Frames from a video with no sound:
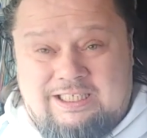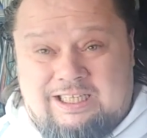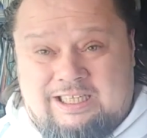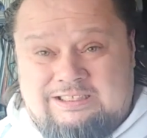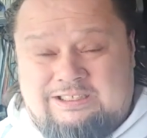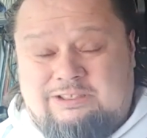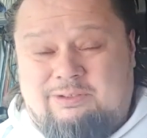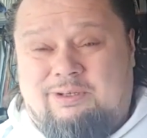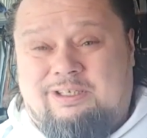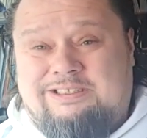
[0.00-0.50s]

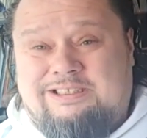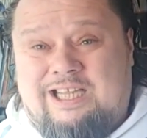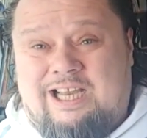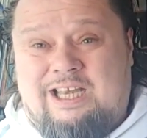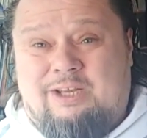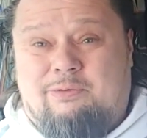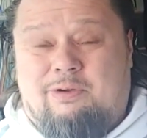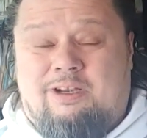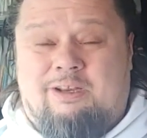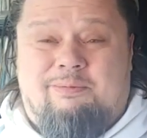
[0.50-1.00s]
And so he decided
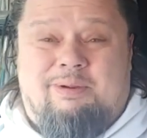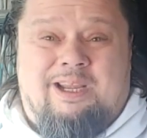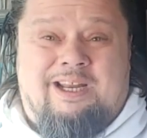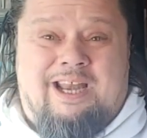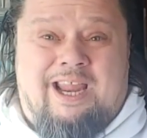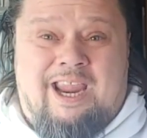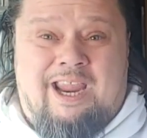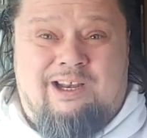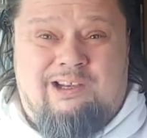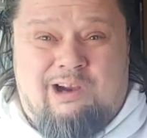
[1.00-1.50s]
he wanted to be an
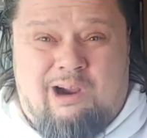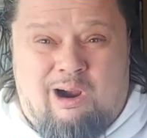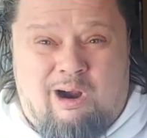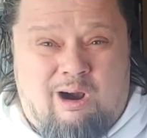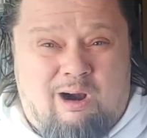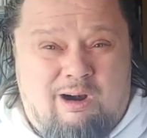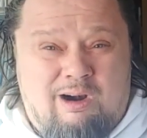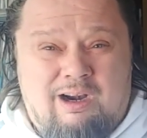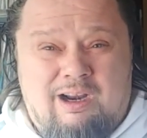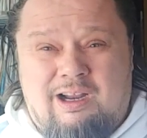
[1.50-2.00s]

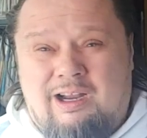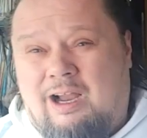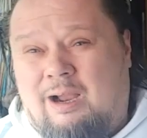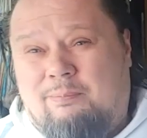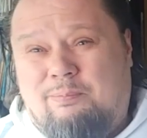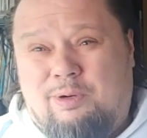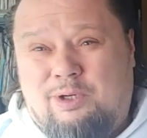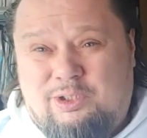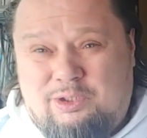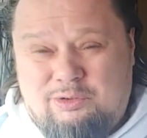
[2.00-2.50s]
A&R, a
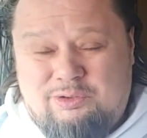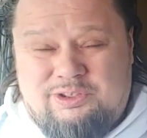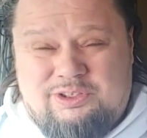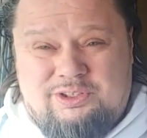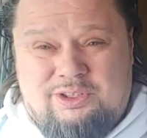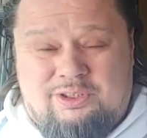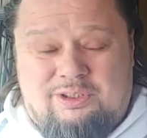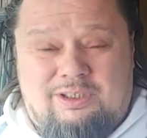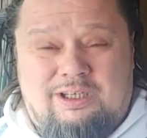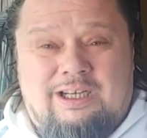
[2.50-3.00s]

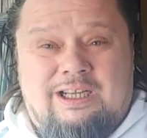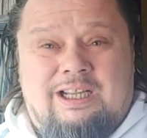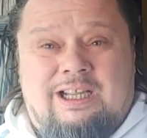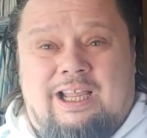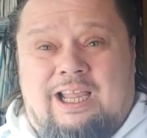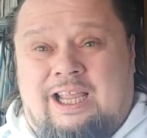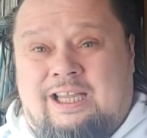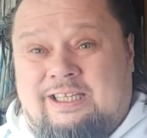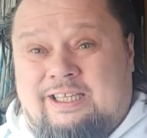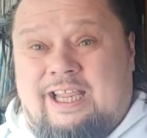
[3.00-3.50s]
producer,
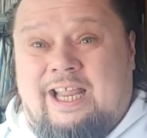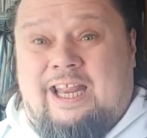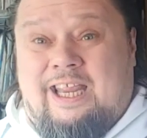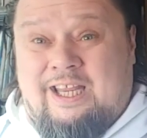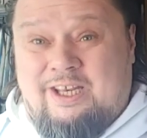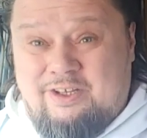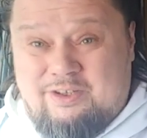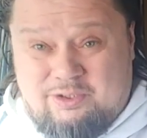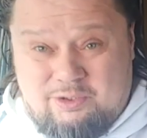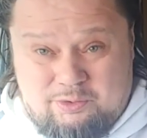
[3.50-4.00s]
and get
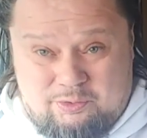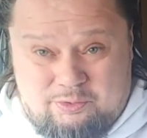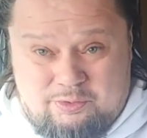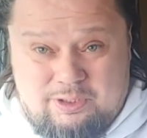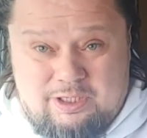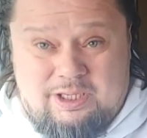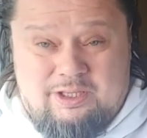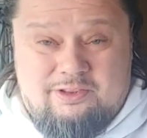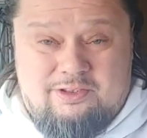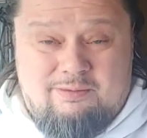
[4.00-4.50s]

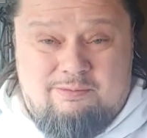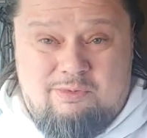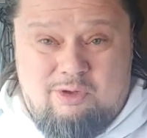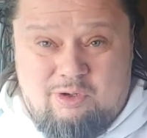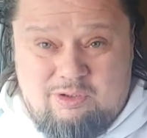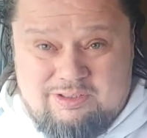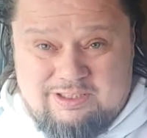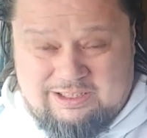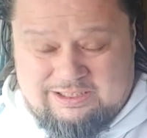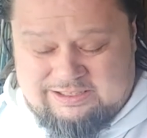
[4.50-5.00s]
into the
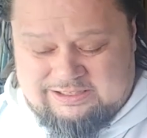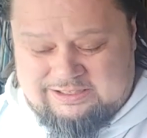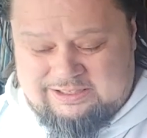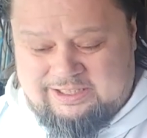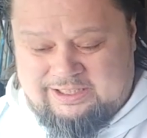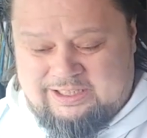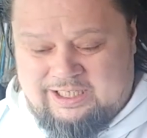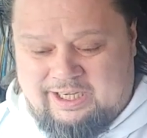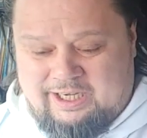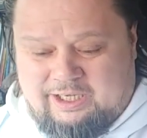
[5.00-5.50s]
music
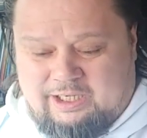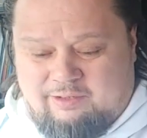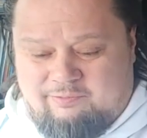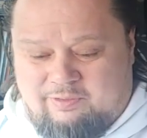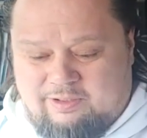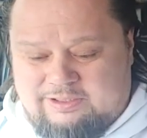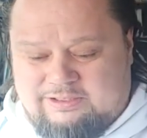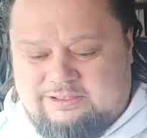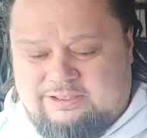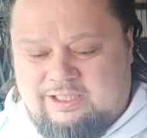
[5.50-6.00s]
scene. And he
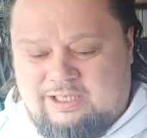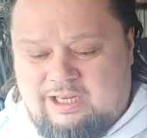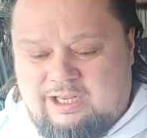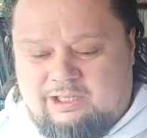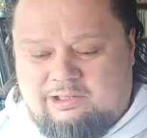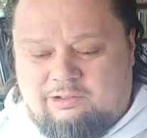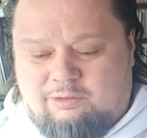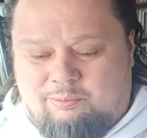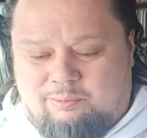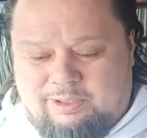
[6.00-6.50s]
convinced
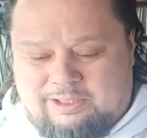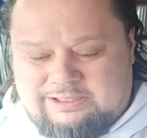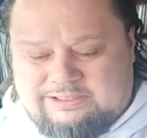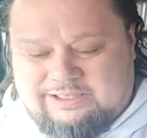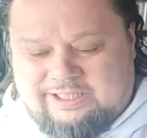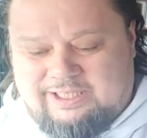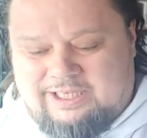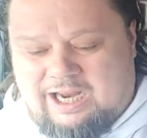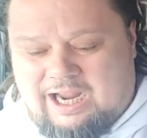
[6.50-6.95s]
Lubinsky to